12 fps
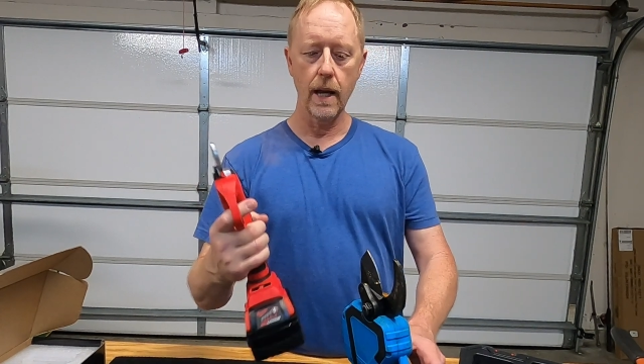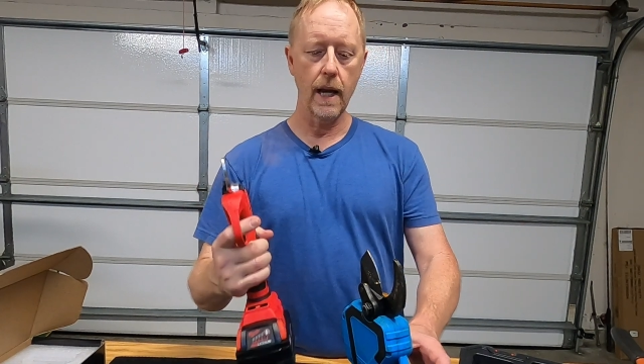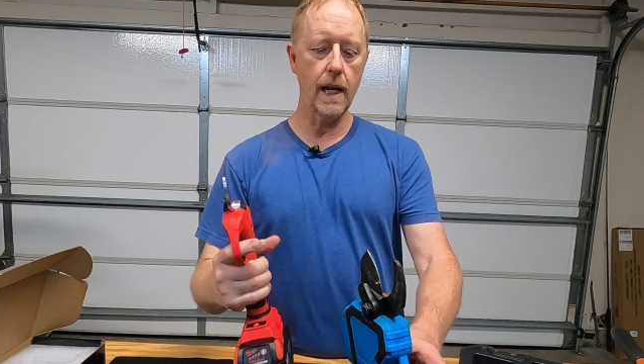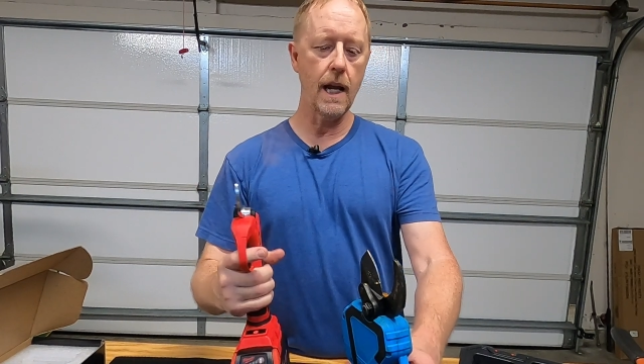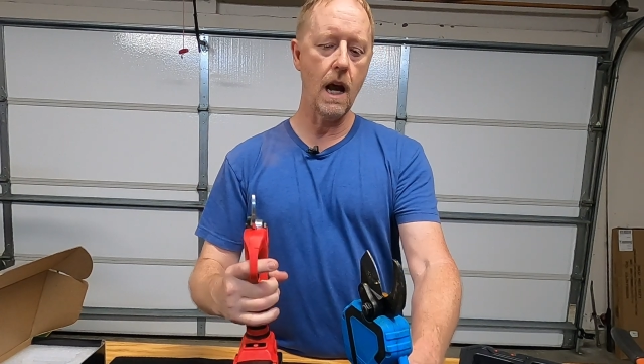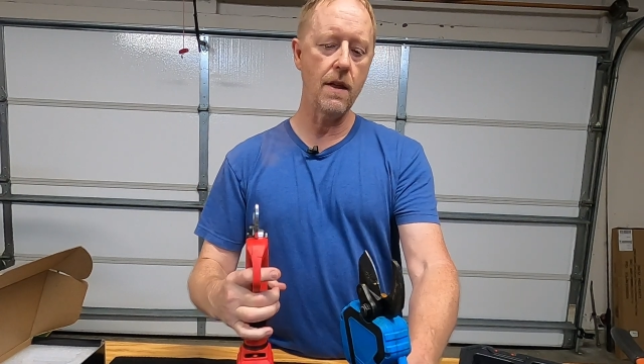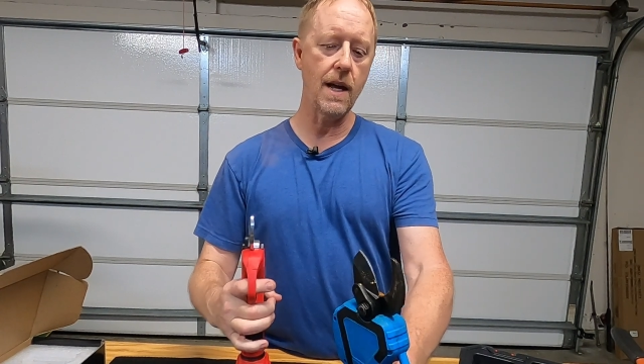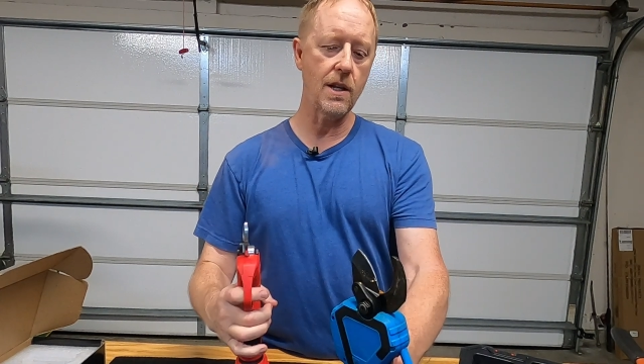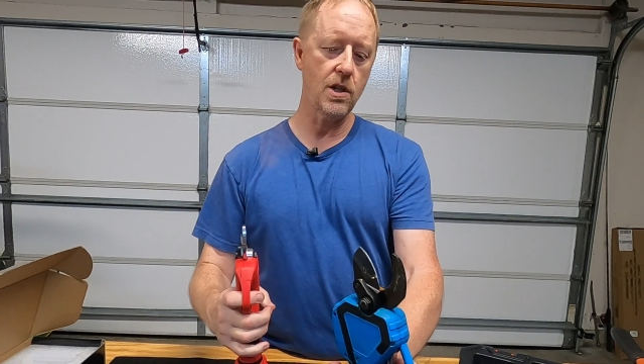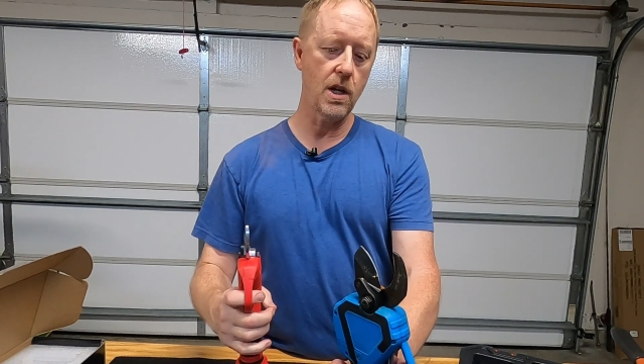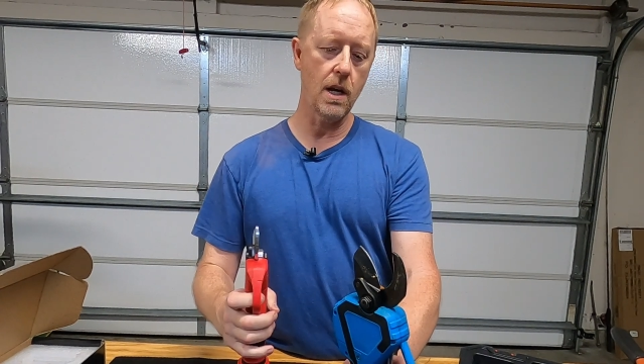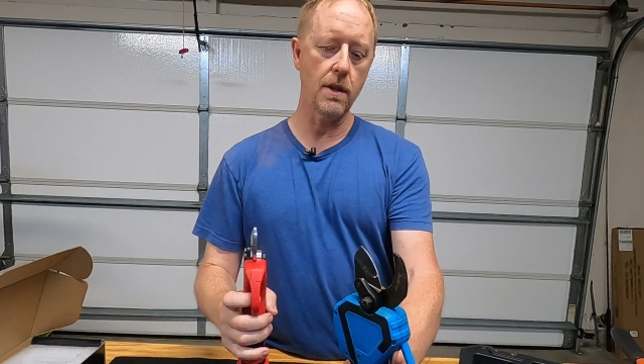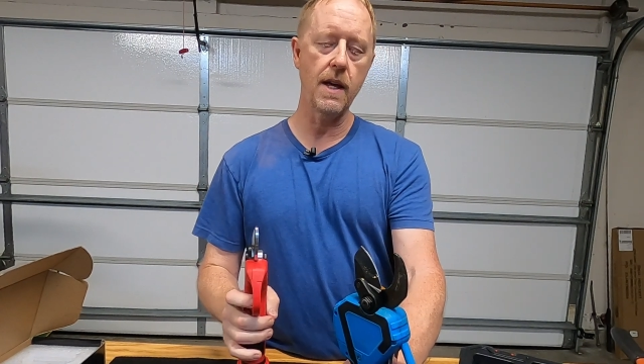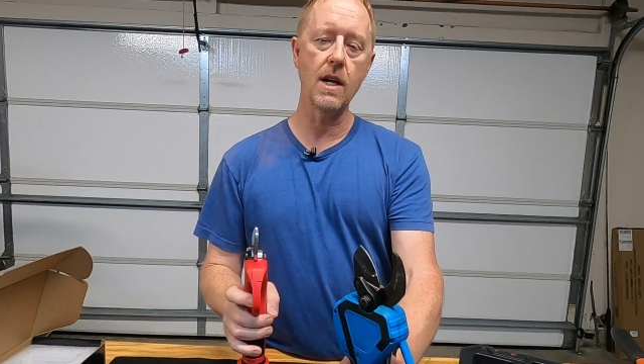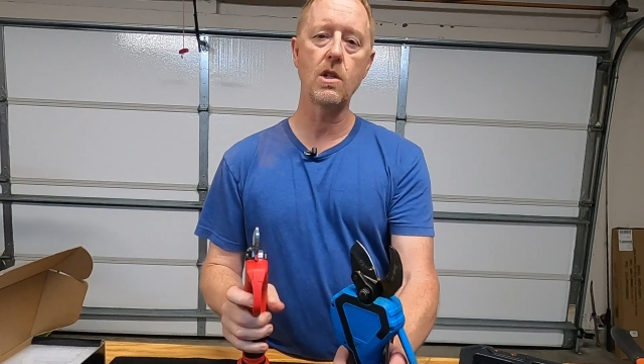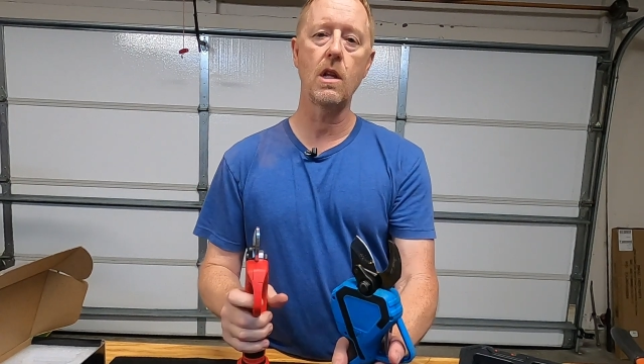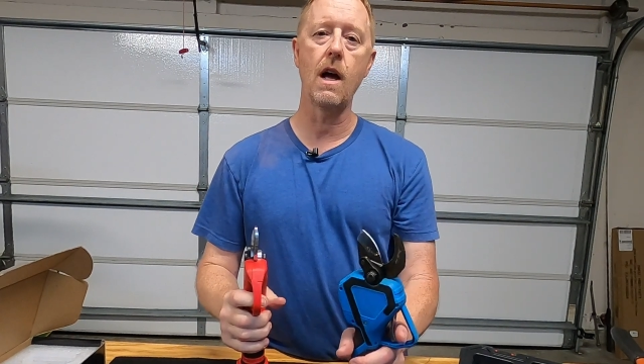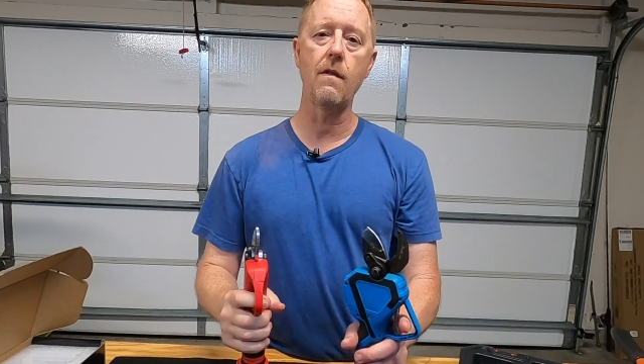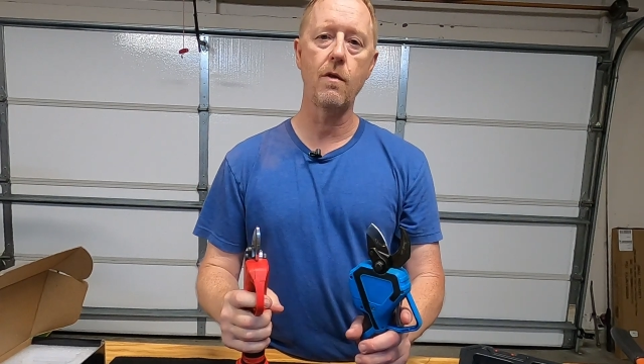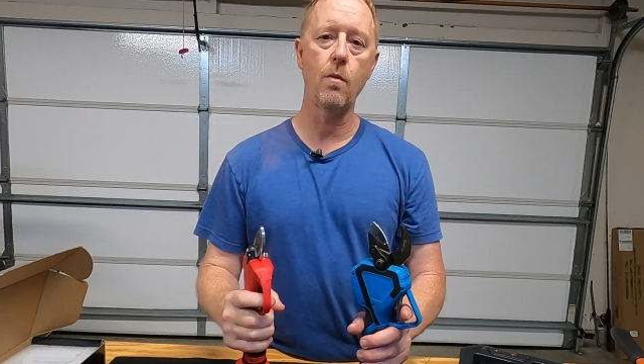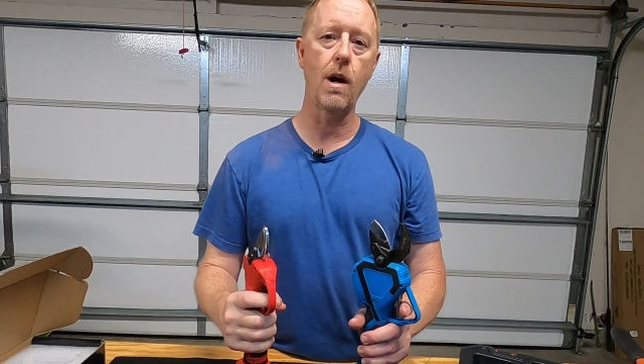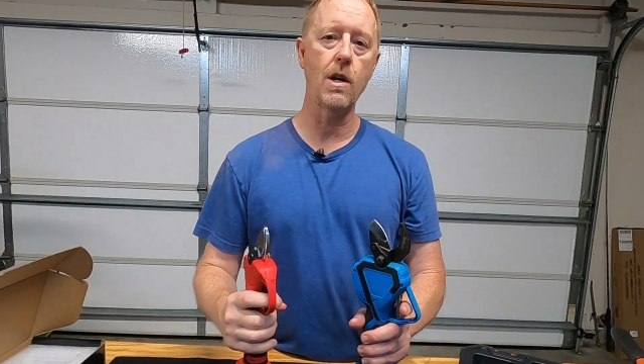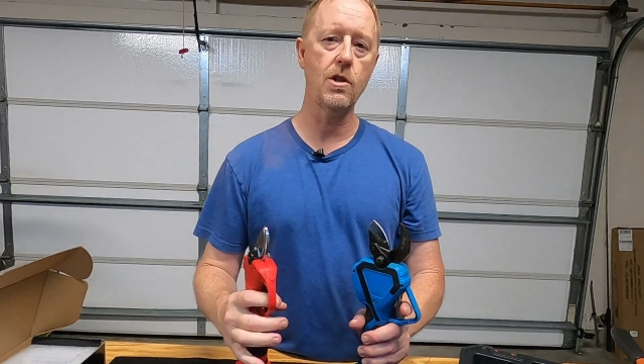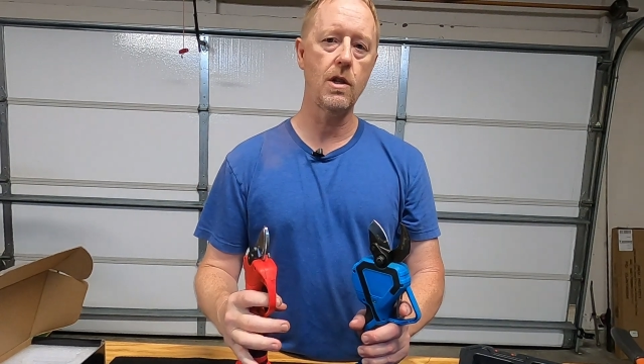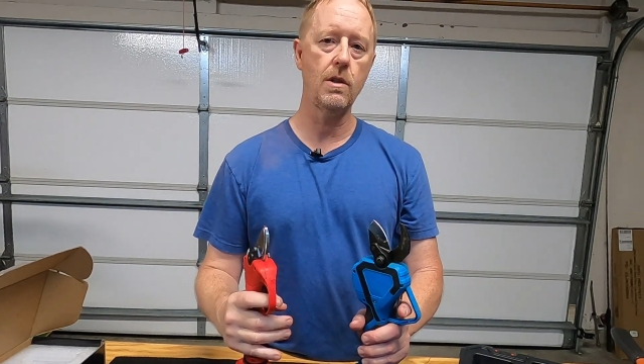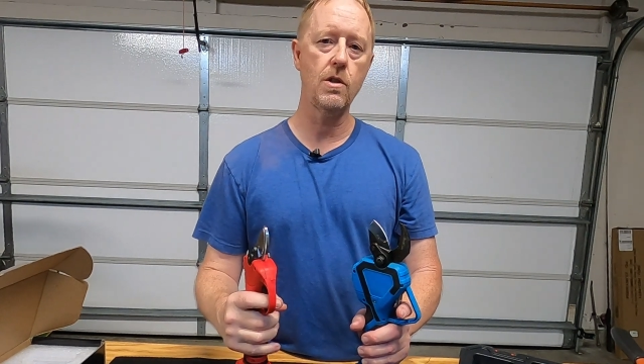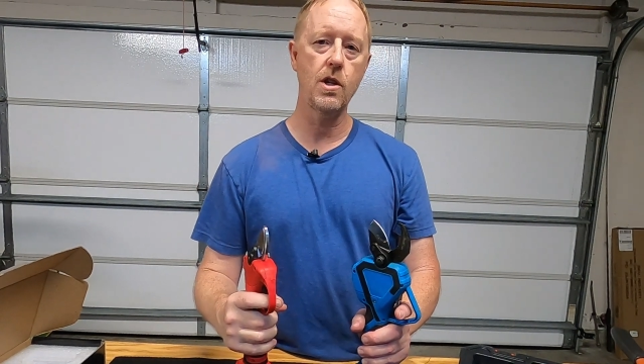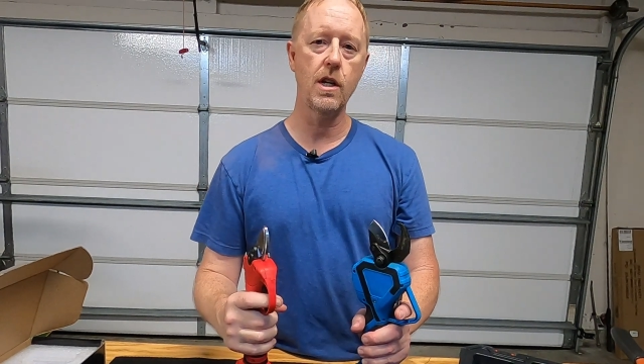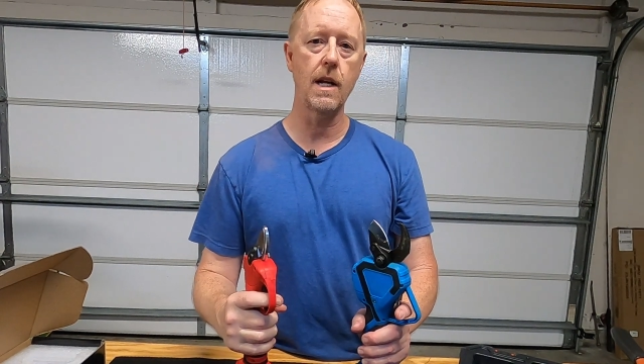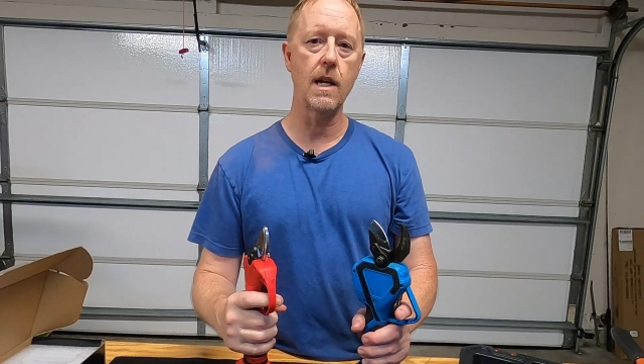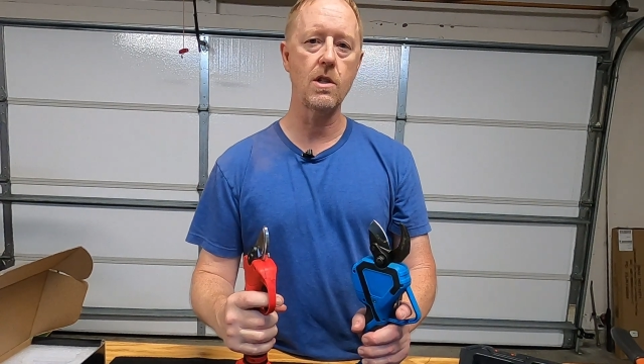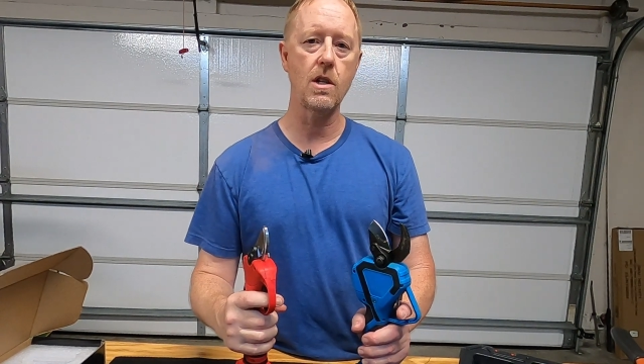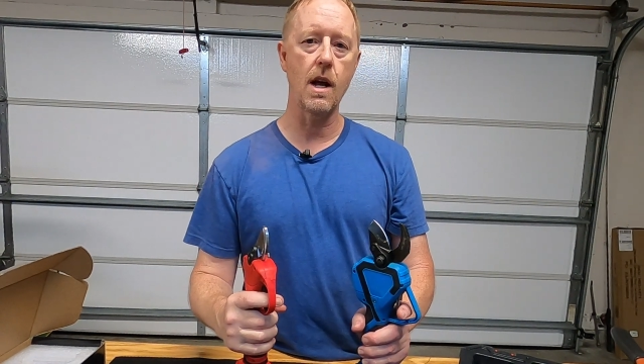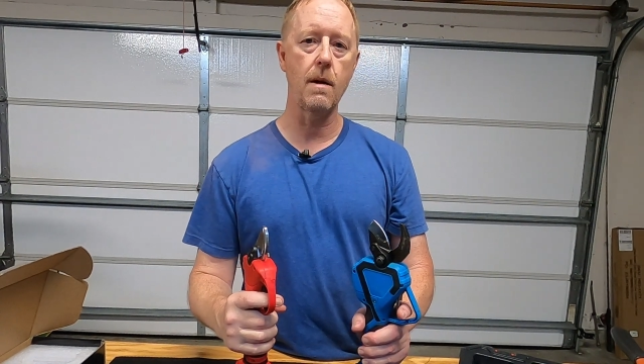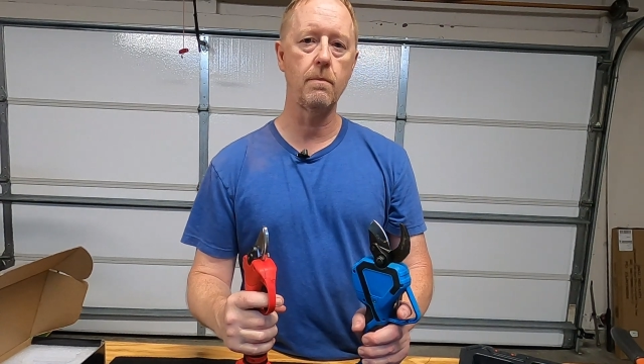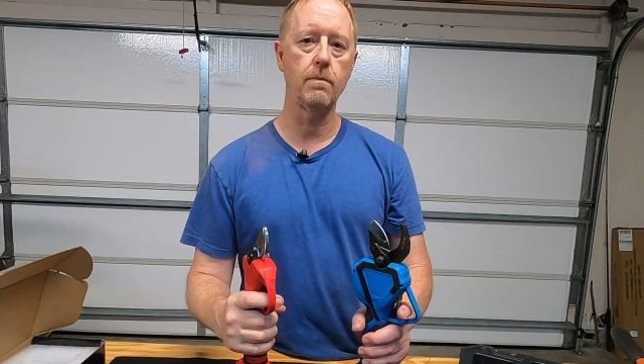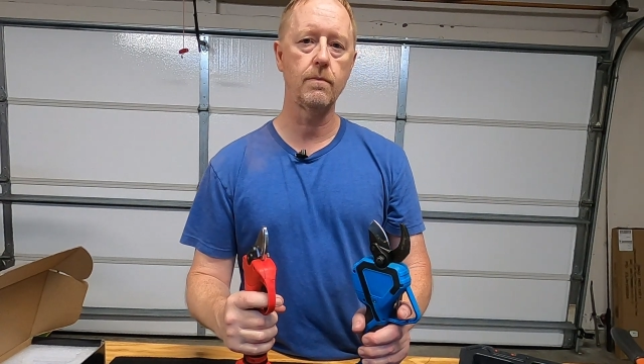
Anyhow, that's it. Thanks a lot for watching. See you next time.